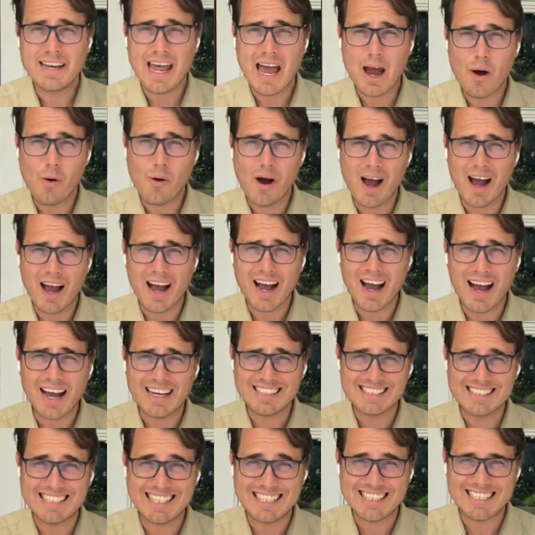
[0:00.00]
Now,
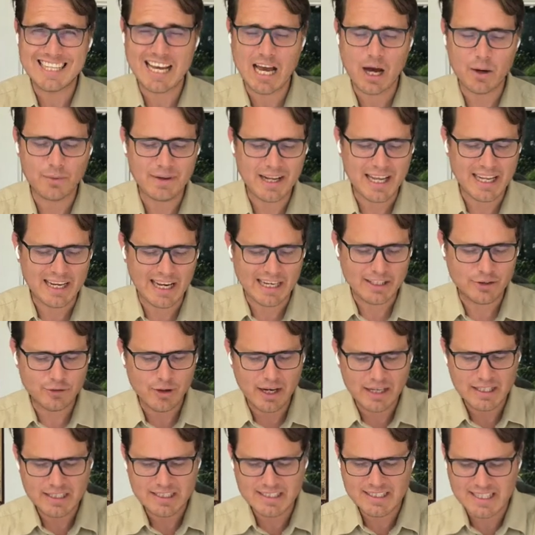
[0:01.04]
I sit down and I
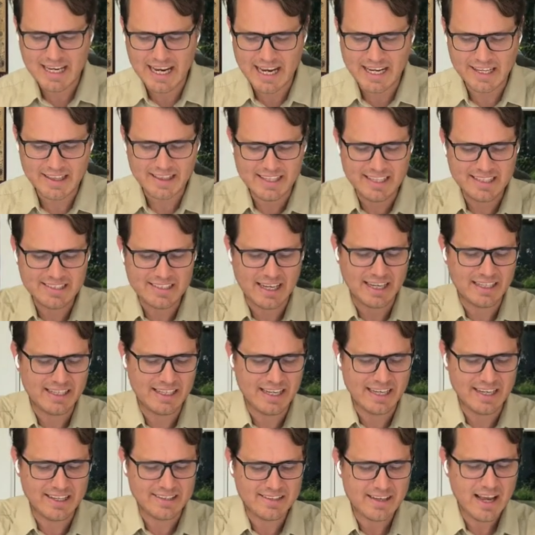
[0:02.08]
try to take these
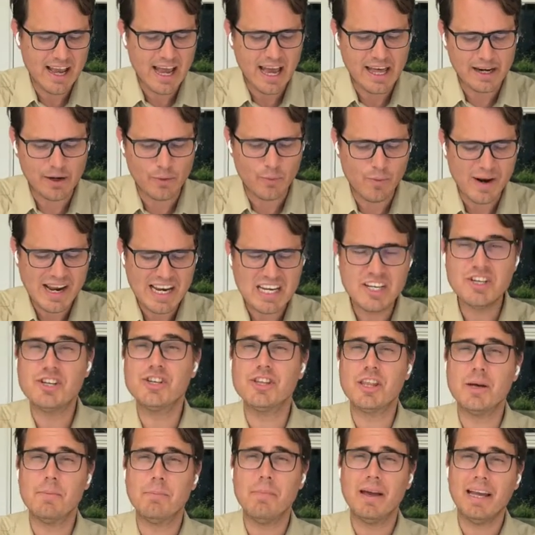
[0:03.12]
ideas and
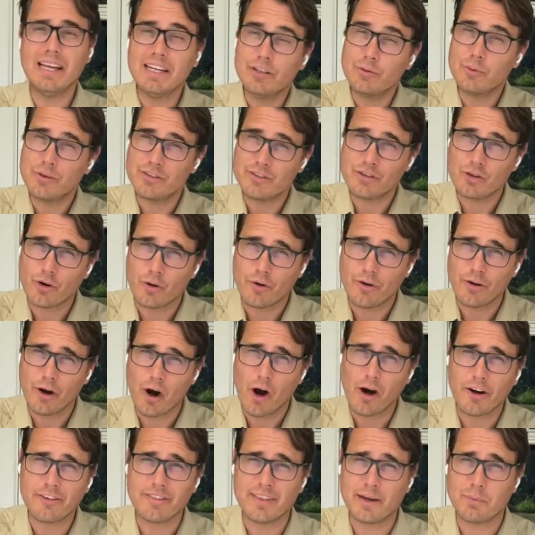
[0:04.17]
arrange them into a story
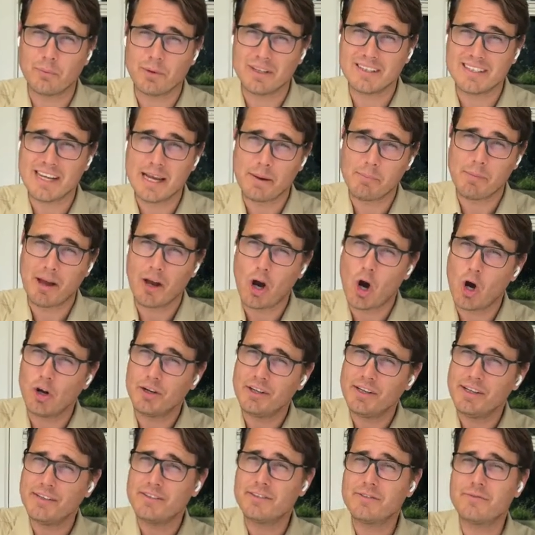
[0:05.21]
arc that will take my
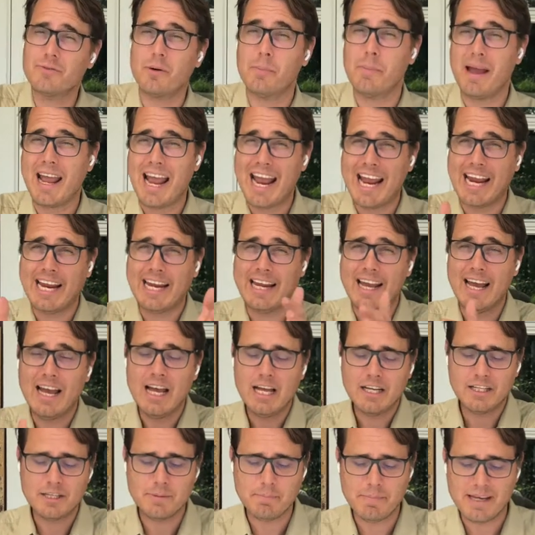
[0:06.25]
audience from A
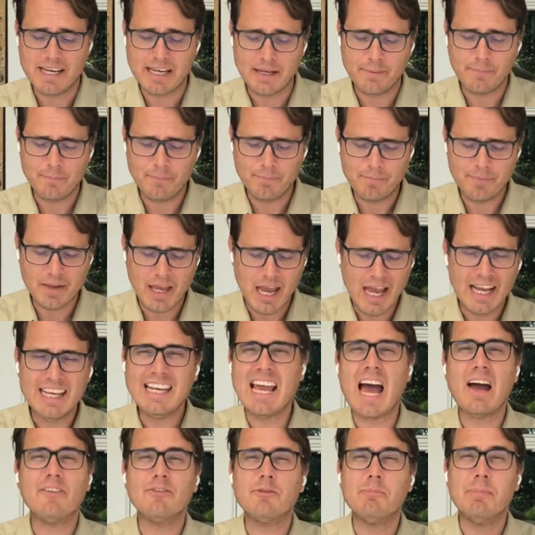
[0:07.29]
to B.
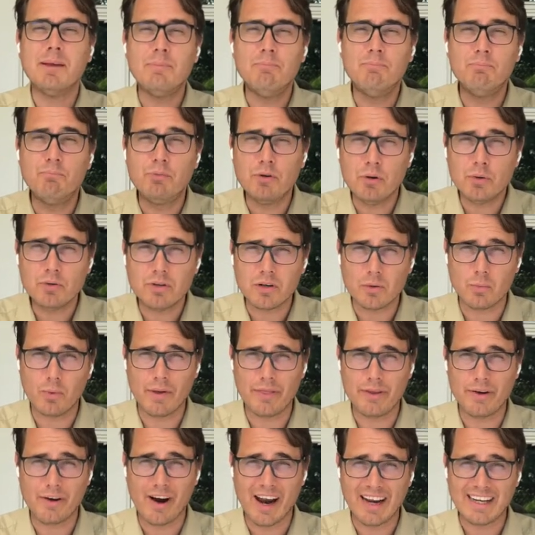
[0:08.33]
You have to be brutal
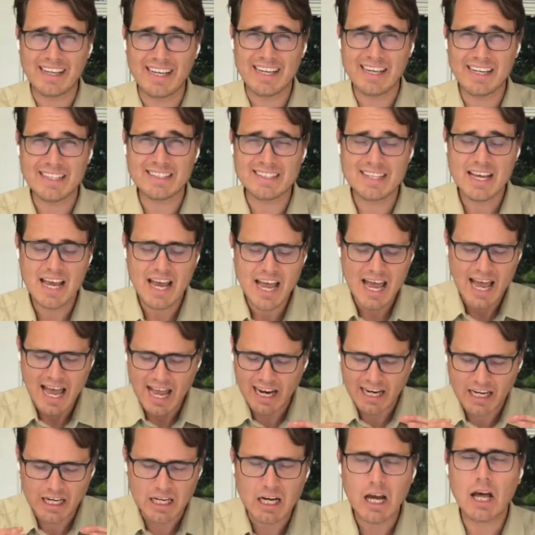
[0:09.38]
with your ideas
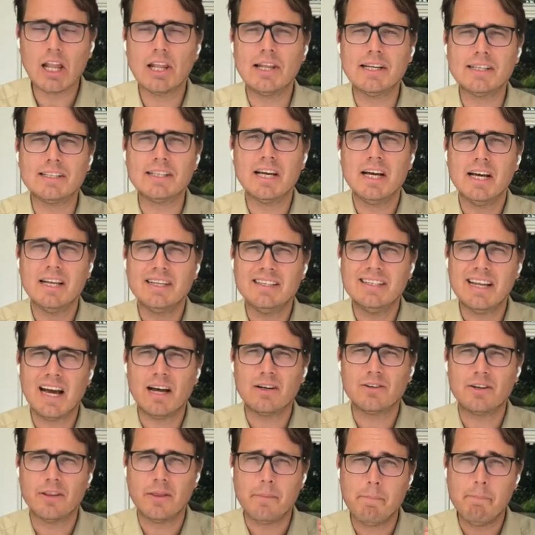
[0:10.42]
and cull it
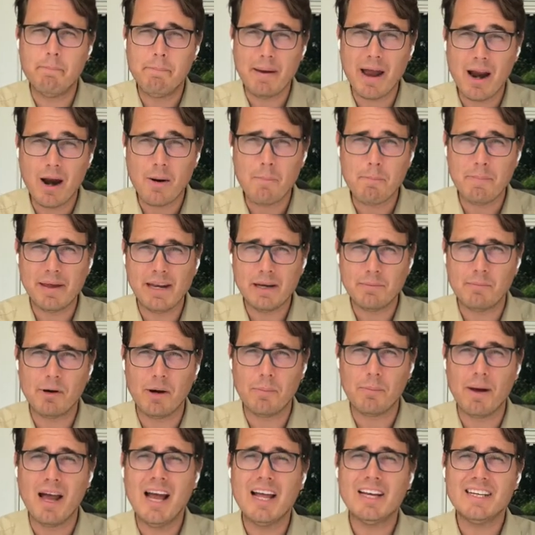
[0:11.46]
down to the bare
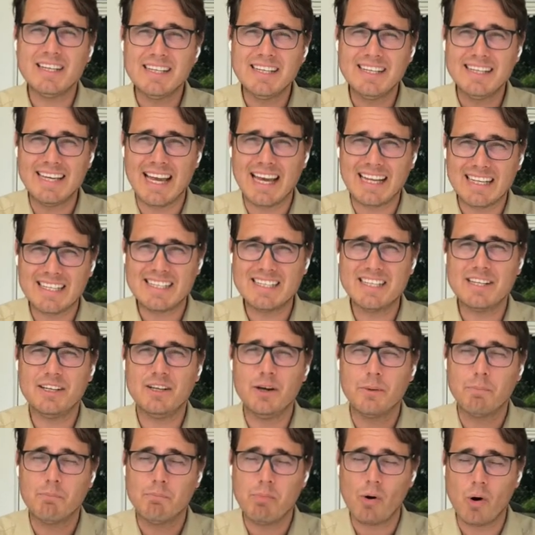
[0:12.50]
minimum to get
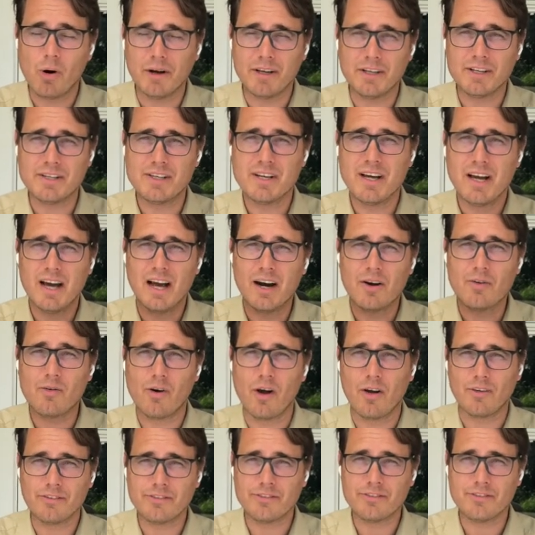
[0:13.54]
your point
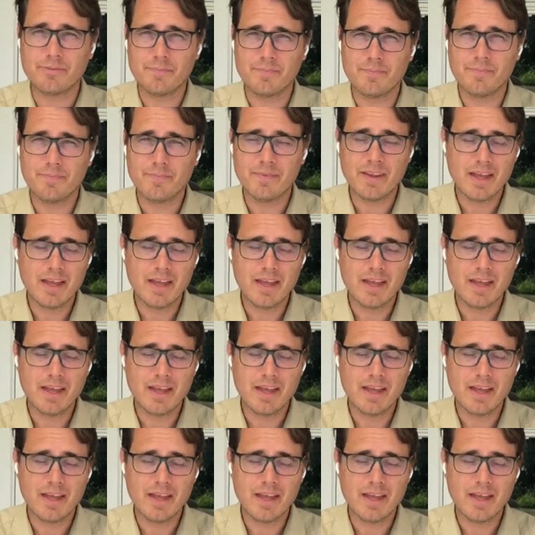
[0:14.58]
across.